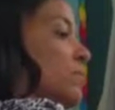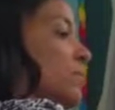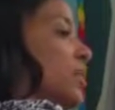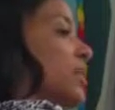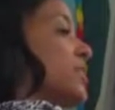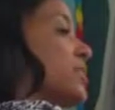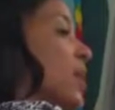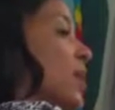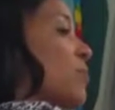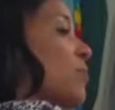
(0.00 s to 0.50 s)

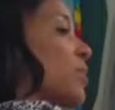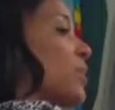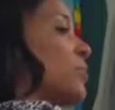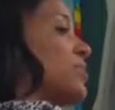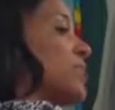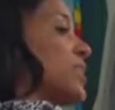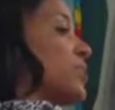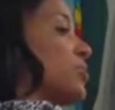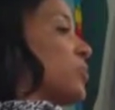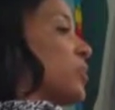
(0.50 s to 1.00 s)
Does that
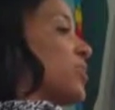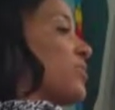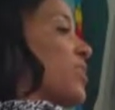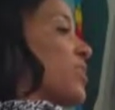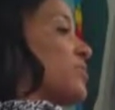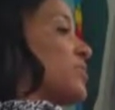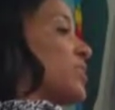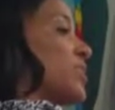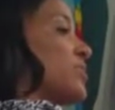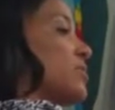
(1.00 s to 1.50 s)
represent
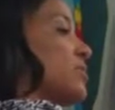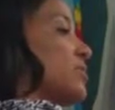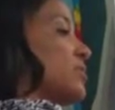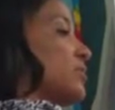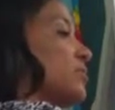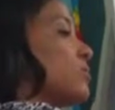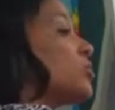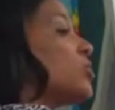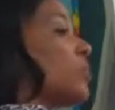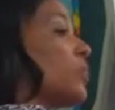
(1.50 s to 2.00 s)
25 cents?
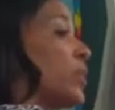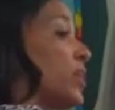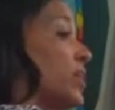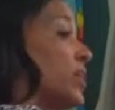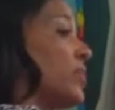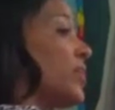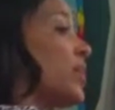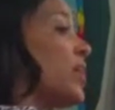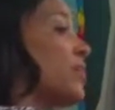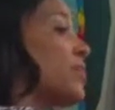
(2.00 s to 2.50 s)
Do you want to
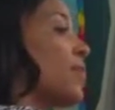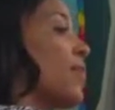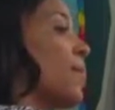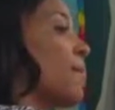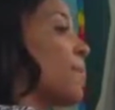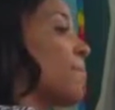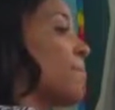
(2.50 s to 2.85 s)
leave it like that?